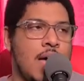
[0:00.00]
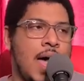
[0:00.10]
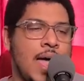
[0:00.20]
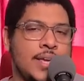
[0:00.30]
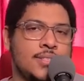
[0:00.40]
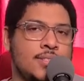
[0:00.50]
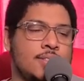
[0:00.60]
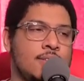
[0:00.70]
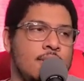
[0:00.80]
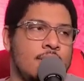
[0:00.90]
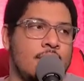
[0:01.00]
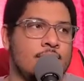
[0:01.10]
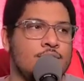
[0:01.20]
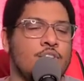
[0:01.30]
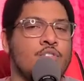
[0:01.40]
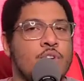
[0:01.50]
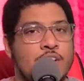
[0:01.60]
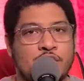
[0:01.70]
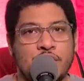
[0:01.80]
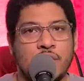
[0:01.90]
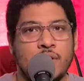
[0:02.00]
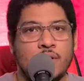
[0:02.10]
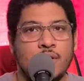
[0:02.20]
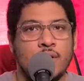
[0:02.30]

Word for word: ice integration